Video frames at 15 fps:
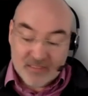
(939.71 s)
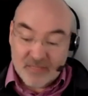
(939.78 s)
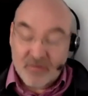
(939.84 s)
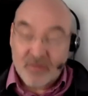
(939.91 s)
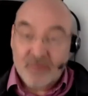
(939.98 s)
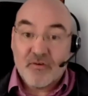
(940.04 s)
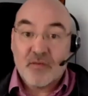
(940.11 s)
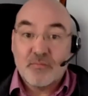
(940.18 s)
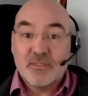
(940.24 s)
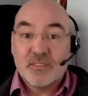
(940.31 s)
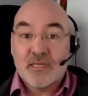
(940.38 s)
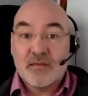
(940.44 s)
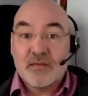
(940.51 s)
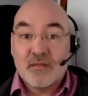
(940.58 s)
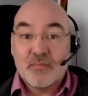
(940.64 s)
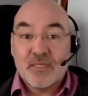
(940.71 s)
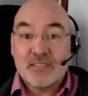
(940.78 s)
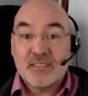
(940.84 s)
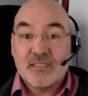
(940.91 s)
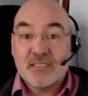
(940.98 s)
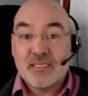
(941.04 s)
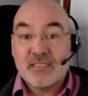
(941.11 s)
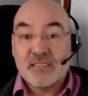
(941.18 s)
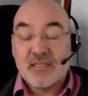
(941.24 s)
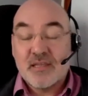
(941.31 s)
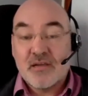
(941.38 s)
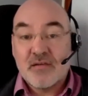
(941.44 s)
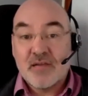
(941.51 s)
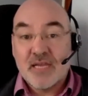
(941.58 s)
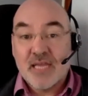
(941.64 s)
75% of the businesses
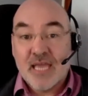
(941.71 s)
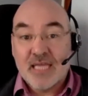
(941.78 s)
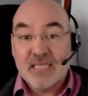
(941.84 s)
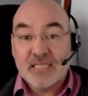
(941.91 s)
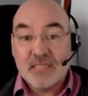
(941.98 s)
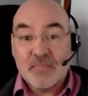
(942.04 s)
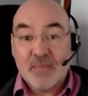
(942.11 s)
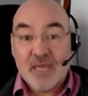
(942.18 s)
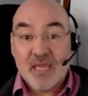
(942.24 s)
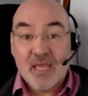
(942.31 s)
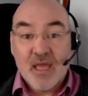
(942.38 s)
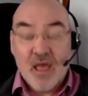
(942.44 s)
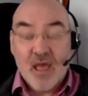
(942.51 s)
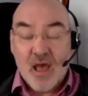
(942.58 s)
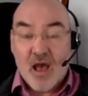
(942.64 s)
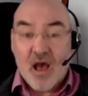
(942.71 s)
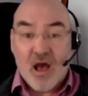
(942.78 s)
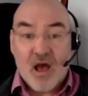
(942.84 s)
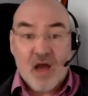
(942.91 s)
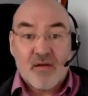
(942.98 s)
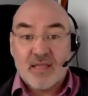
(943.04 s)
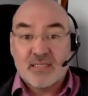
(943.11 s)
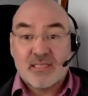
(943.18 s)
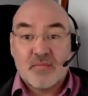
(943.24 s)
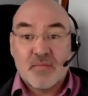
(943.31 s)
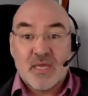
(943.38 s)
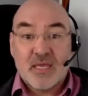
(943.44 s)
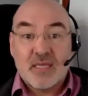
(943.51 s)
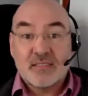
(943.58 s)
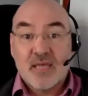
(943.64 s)
that are in KTP are
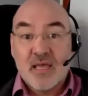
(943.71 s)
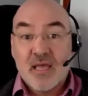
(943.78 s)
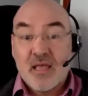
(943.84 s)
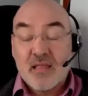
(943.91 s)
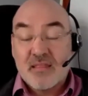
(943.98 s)
SMEs.